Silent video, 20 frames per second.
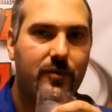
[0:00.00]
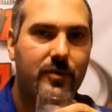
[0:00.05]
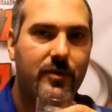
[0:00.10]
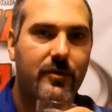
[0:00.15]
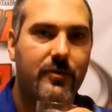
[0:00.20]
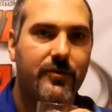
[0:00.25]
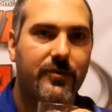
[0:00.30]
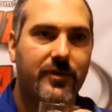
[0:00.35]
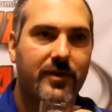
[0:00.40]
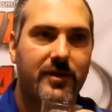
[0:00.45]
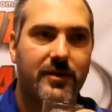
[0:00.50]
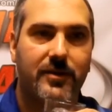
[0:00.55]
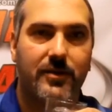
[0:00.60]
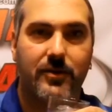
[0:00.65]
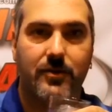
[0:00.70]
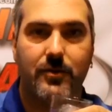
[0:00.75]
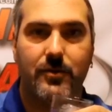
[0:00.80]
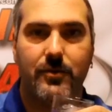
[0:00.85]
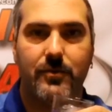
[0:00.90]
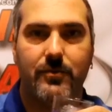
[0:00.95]
forward to go seeing the
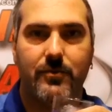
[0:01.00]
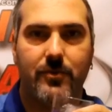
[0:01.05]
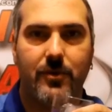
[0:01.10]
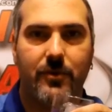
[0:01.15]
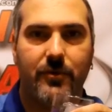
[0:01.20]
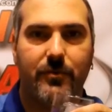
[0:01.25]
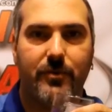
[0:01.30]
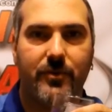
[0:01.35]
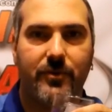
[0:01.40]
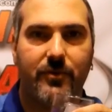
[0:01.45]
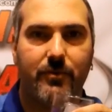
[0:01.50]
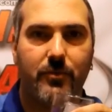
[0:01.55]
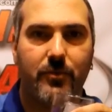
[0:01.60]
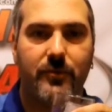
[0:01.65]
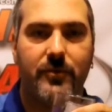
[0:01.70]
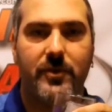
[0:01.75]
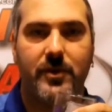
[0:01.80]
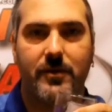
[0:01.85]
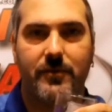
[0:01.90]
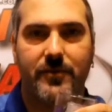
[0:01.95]
new Ghostbusters
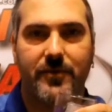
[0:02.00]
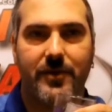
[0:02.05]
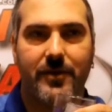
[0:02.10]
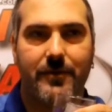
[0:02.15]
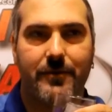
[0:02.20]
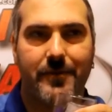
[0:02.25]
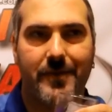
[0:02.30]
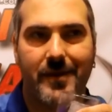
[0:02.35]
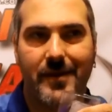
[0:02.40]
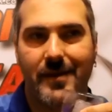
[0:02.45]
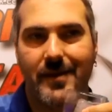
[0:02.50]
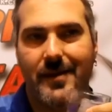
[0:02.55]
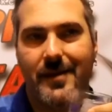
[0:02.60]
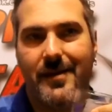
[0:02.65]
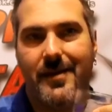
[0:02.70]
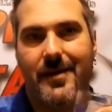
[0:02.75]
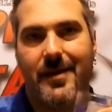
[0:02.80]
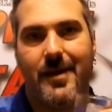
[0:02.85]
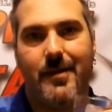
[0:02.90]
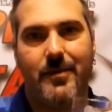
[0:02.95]
movie that comes out.
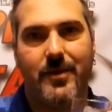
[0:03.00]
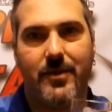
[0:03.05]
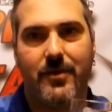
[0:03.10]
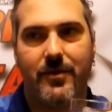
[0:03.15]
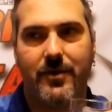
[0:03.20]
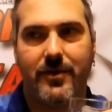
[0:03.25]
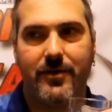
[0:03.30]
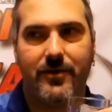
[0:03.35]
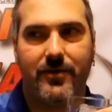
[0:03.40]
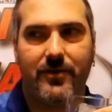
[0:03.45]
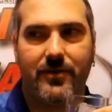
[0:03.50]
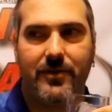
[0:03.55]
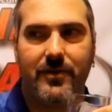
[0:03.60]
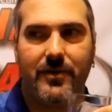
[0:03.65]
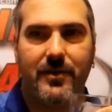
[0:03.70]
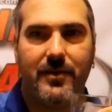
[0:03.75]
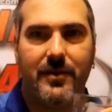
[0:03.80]
I'm curious.